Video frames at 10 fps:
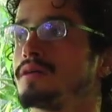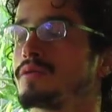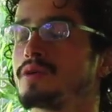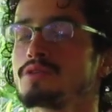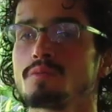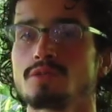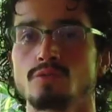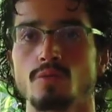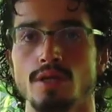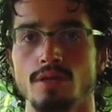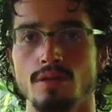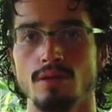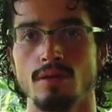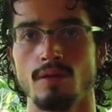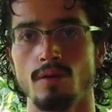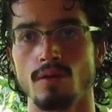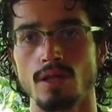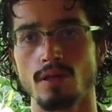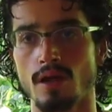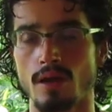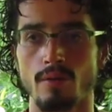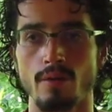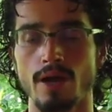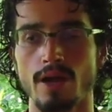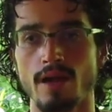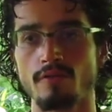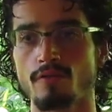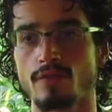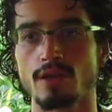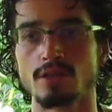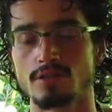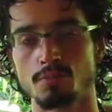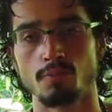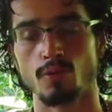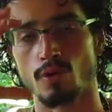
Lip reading: Christmas tree, where everything is put